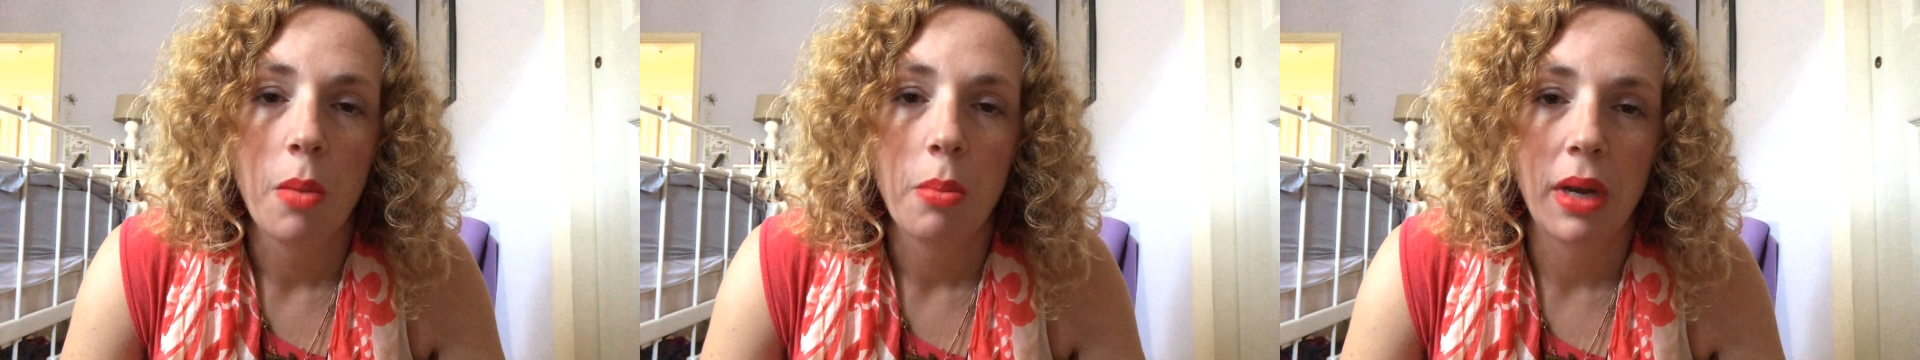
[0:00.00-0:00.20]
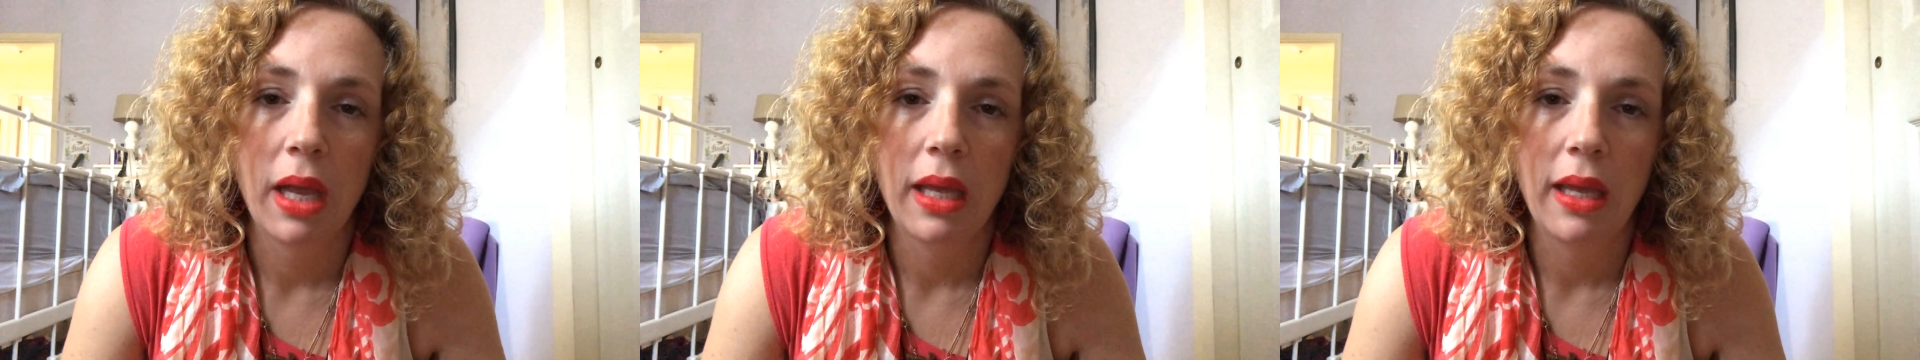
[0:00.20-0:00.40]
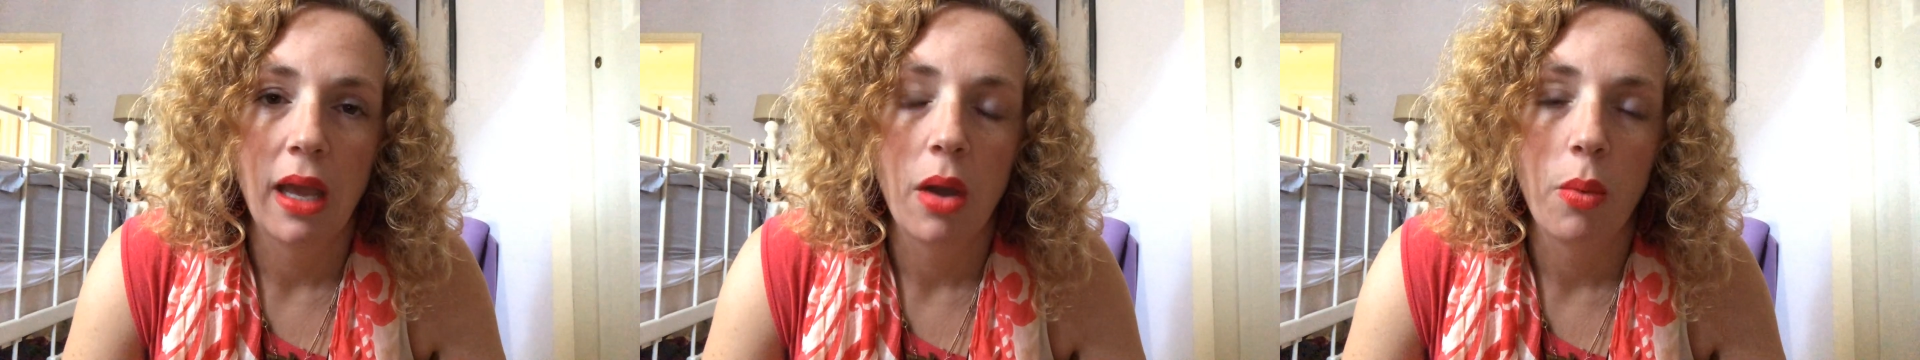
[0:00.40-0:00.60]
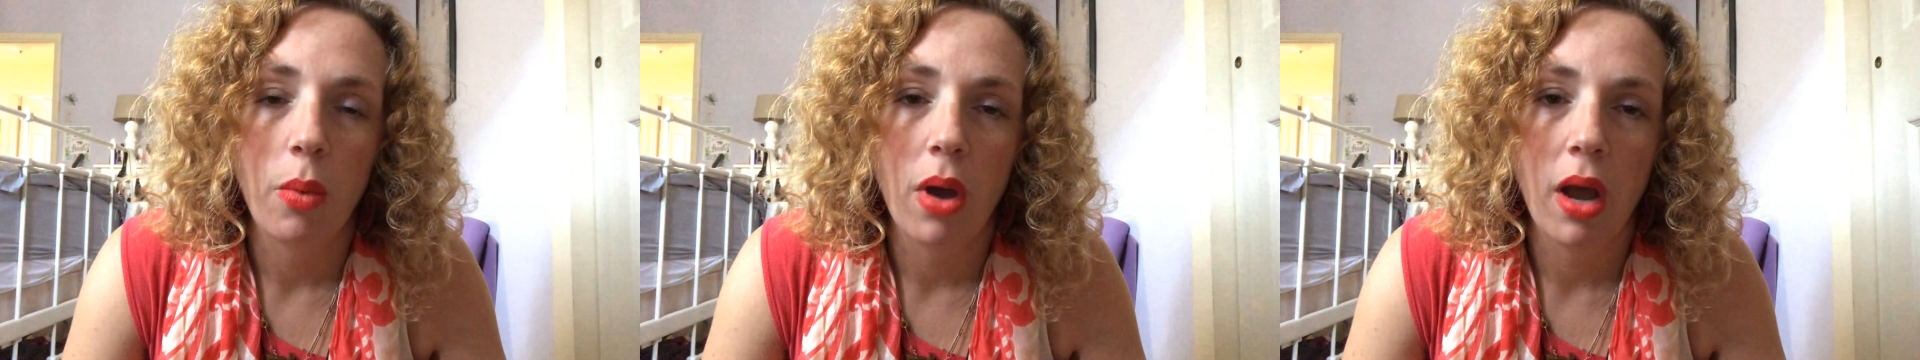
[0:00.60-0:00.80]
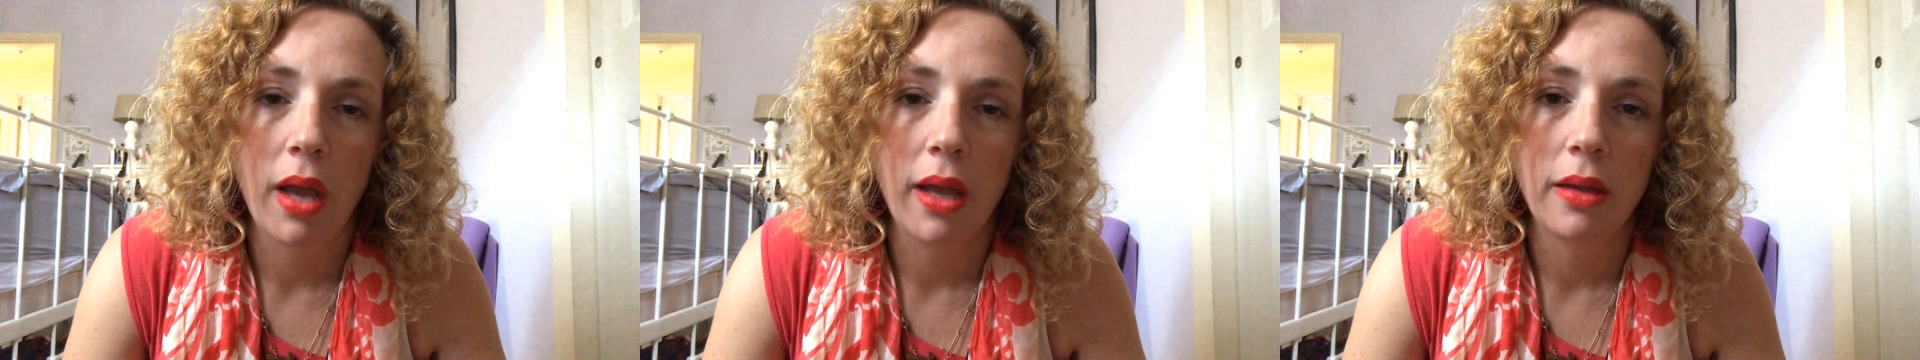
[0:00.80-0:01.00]
I get
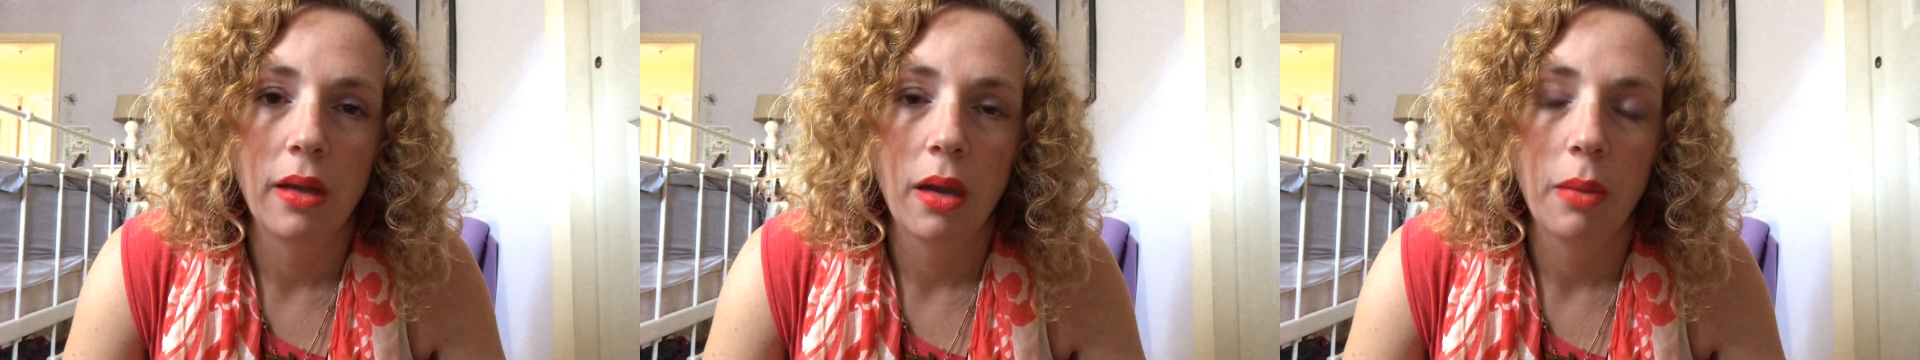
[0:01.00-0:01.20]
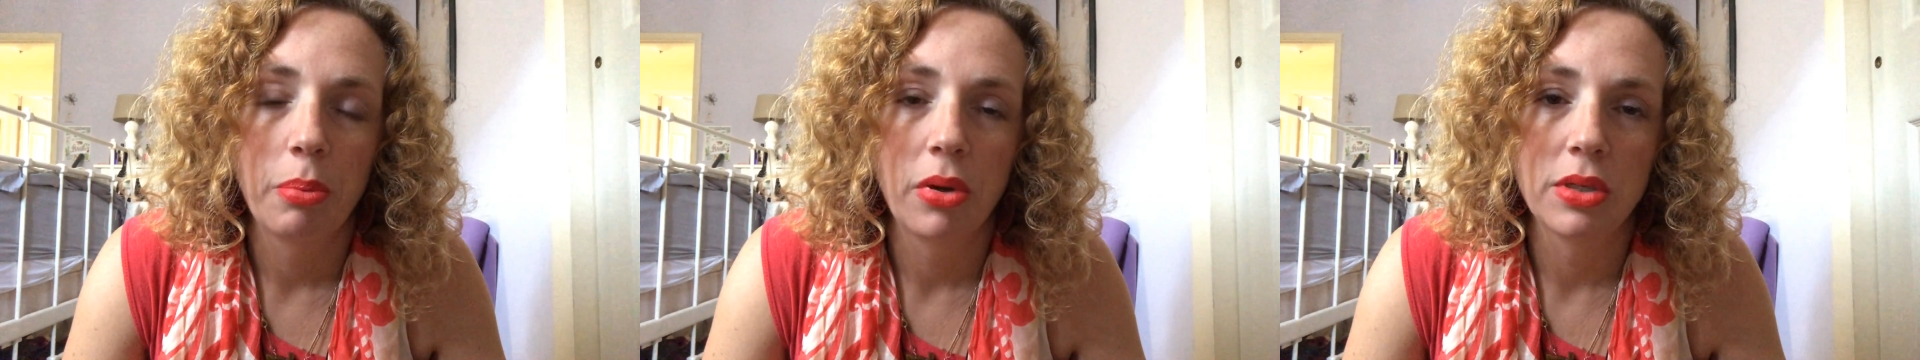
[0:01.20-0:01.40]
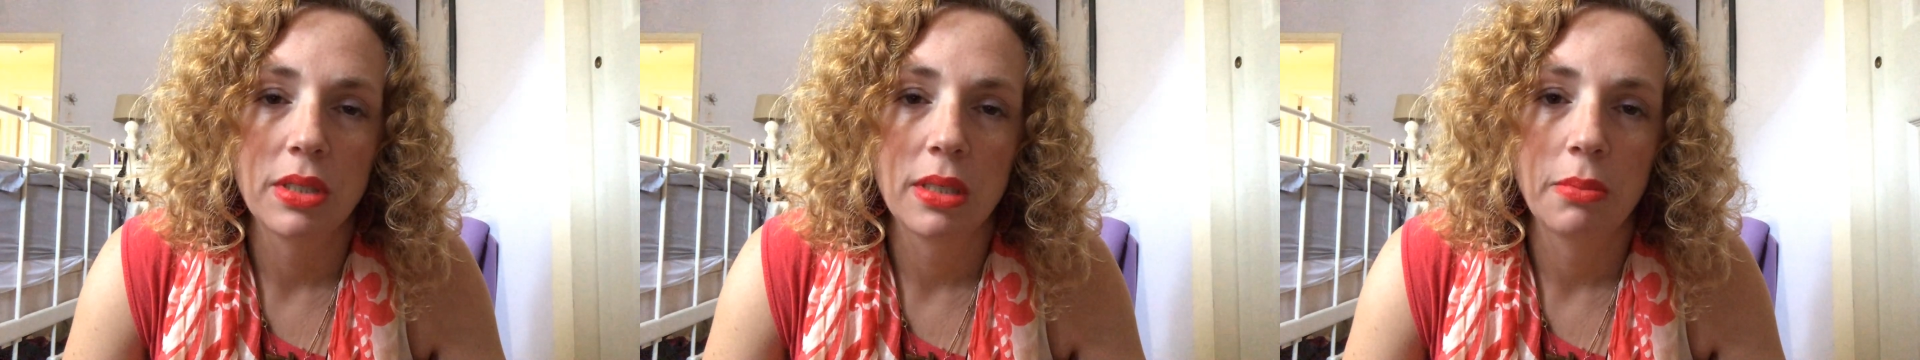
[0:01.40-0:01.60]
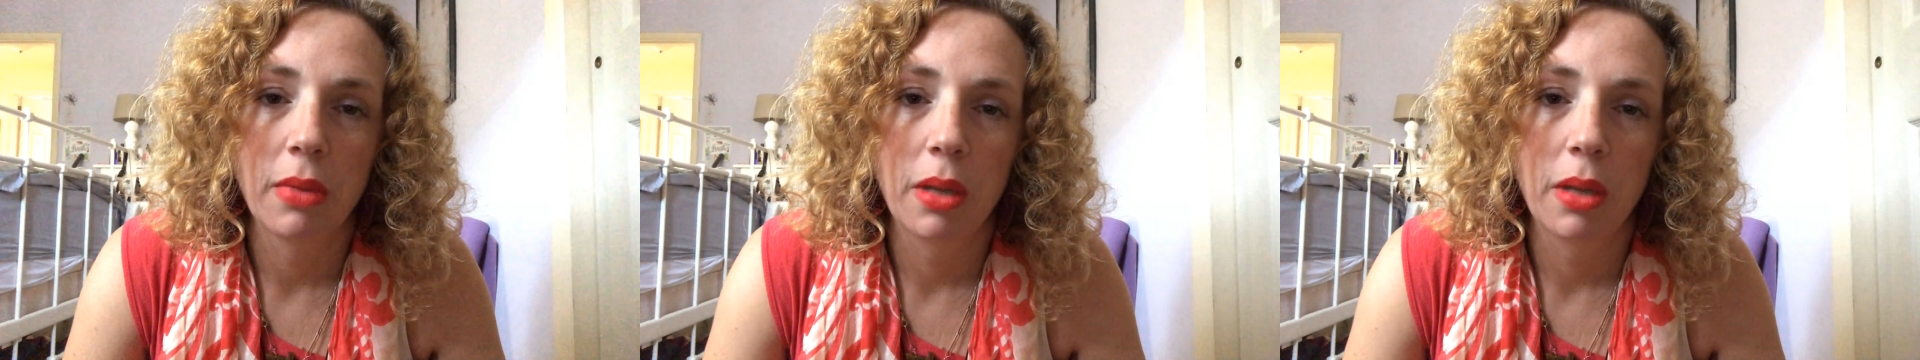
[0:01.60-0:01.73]
why a person